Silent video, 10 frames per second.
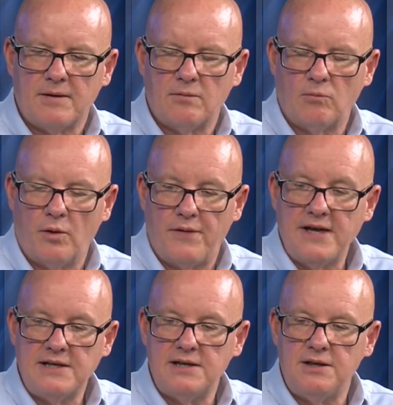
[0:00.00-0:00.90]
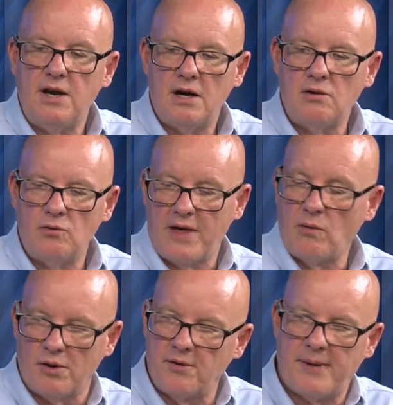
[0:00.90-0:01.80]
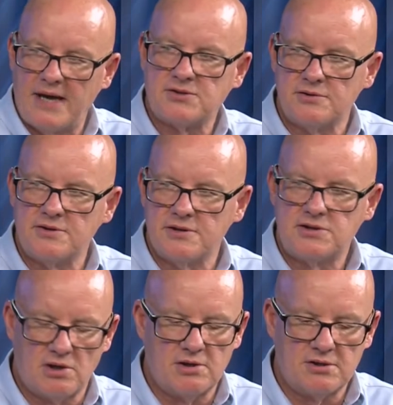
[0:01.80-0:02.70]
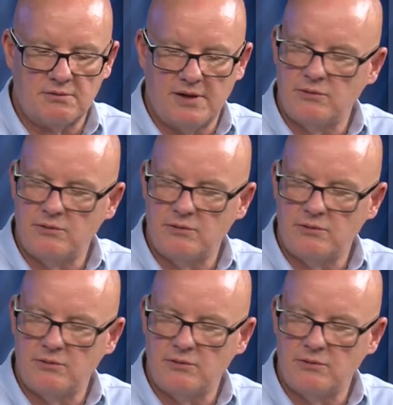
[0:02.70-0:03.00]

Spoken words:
what they didn't know, they weren't the pastors of this church, or they were